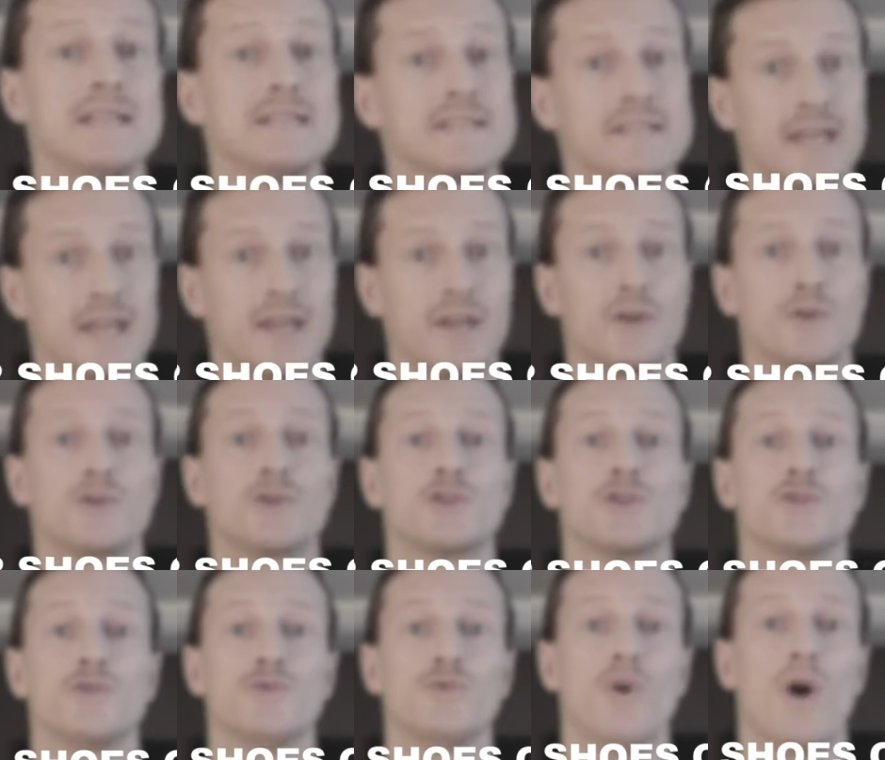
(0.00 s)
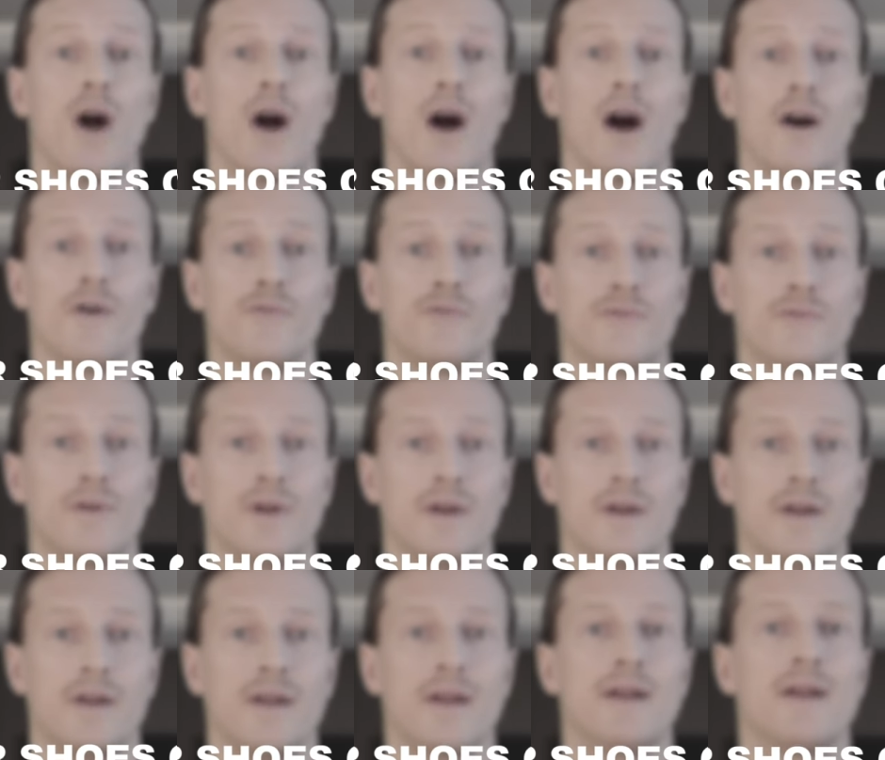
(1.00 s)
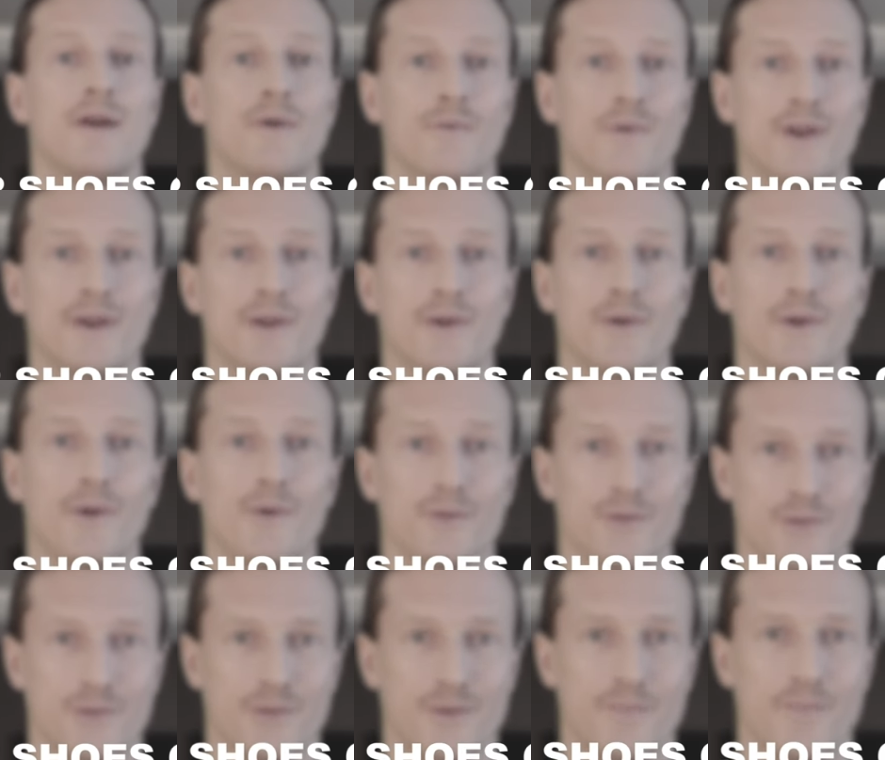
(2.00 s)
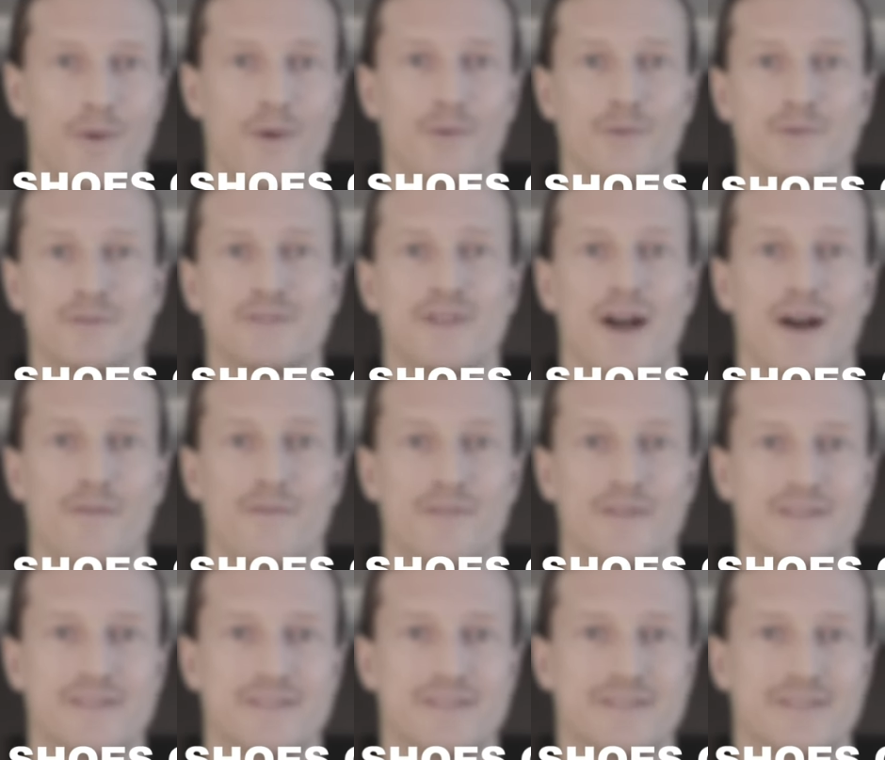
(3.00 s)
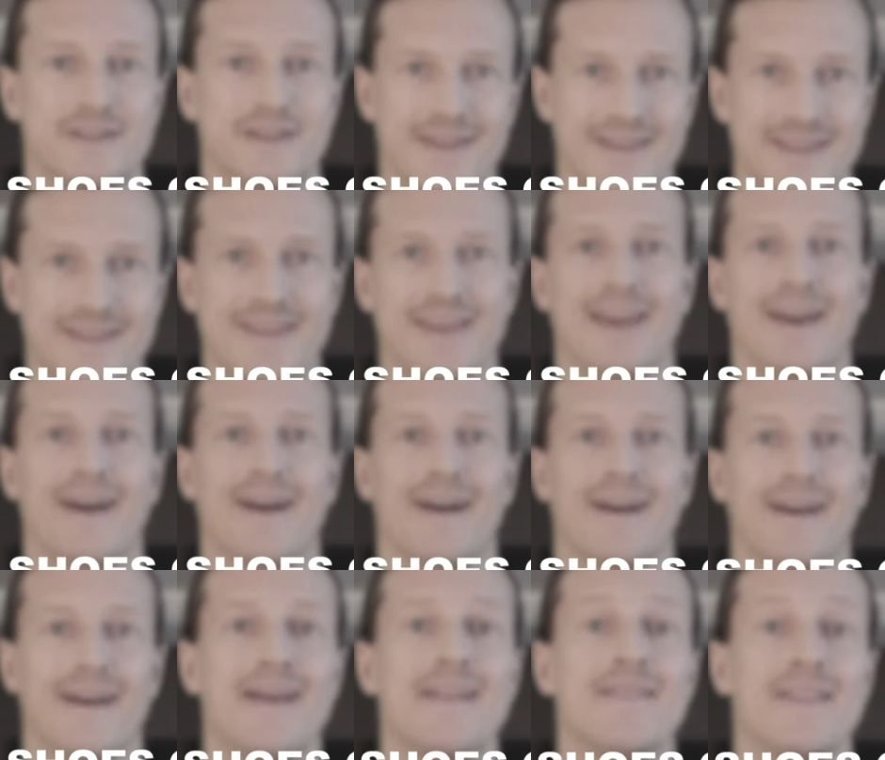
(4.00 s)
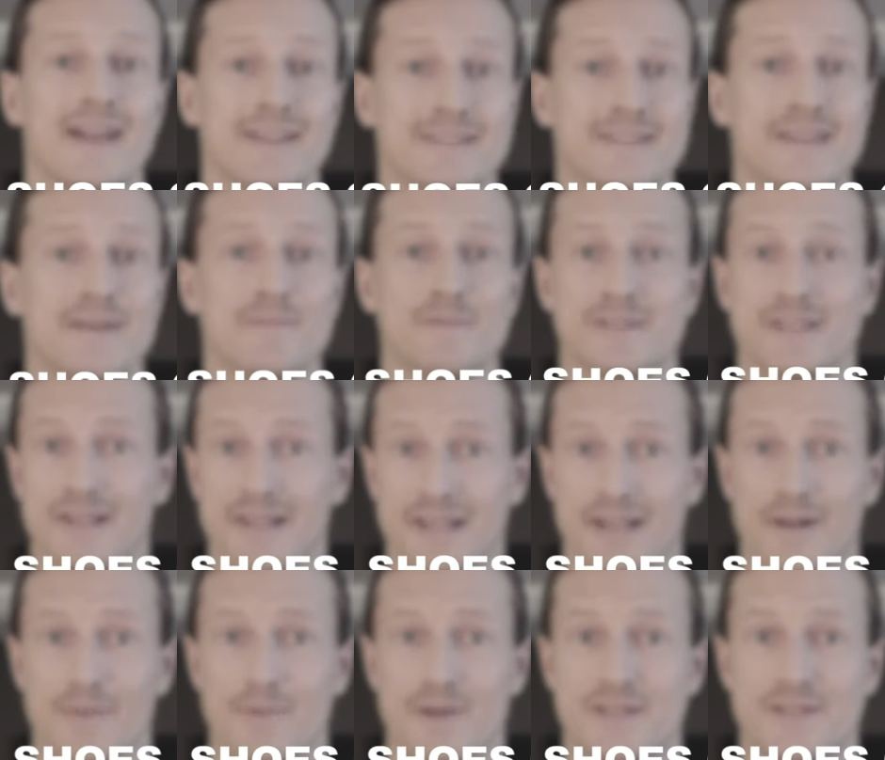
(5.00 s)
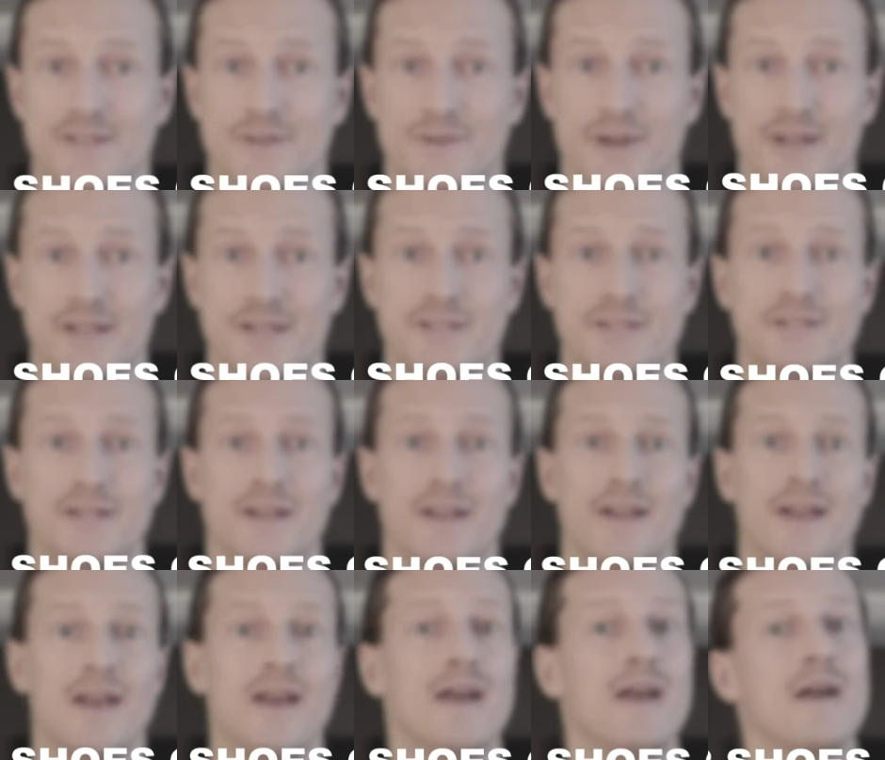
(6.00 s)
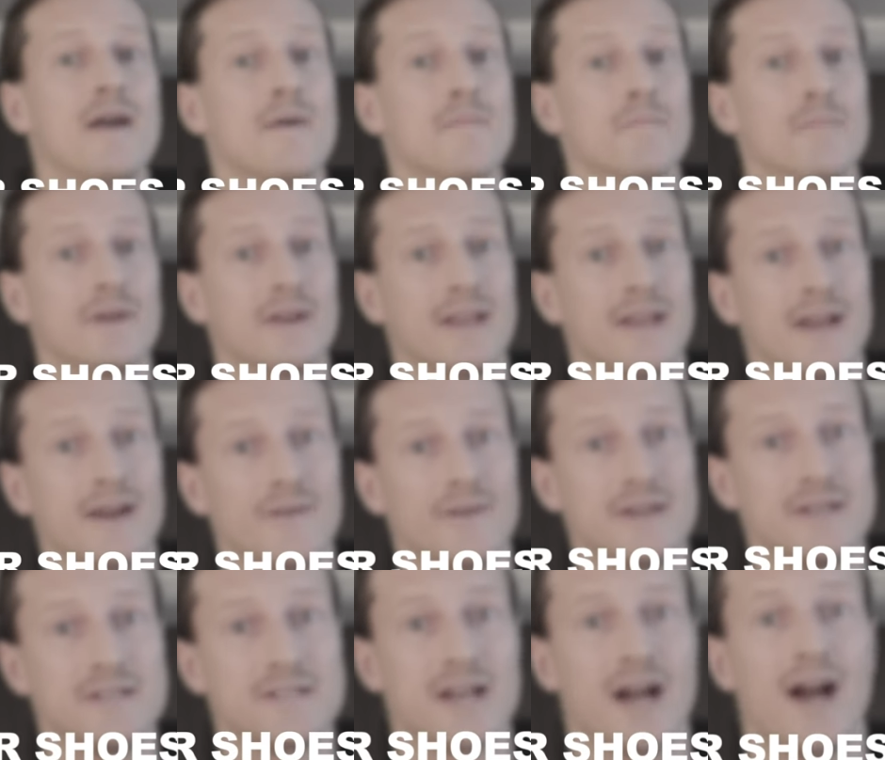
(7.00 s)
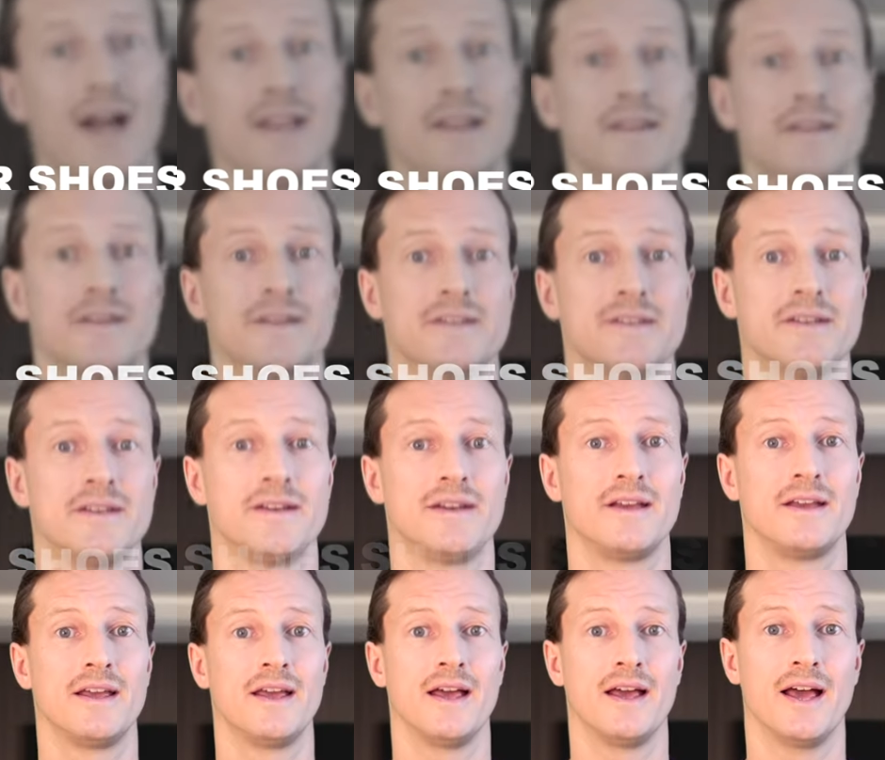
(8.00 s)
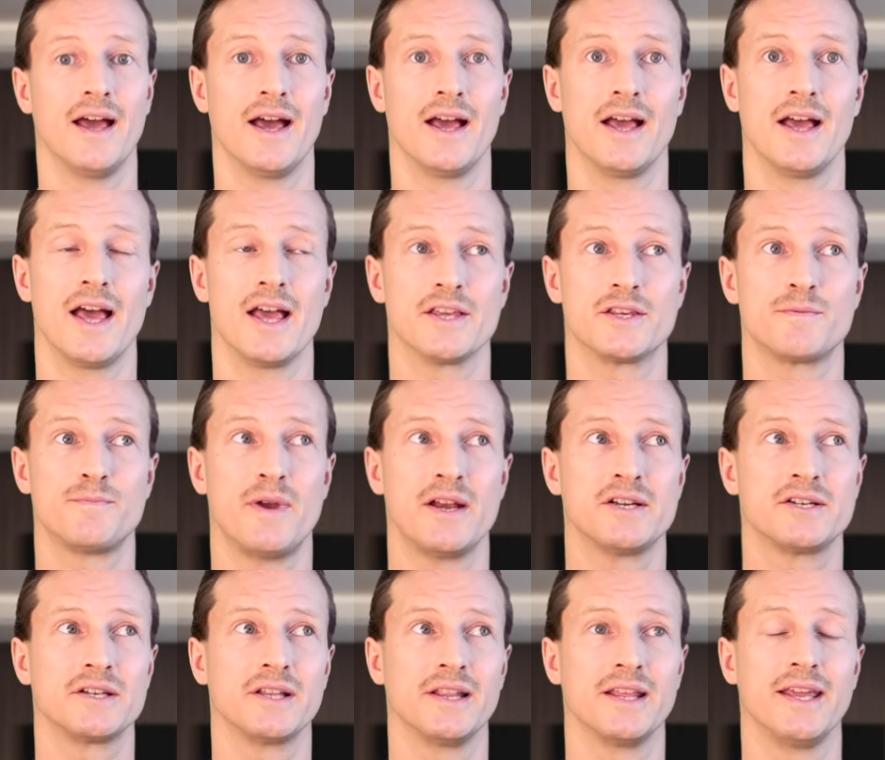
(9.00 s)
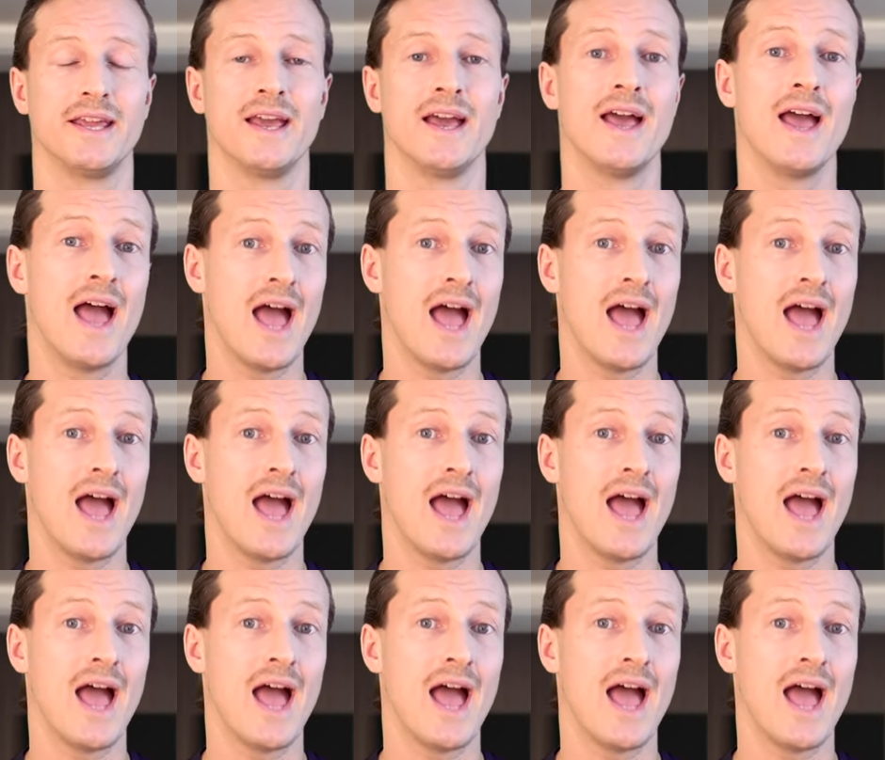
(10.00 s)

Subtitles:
Take your shoe off when you go to the post office. Yeah, that seems a little bit strange, but here in Thailand, especially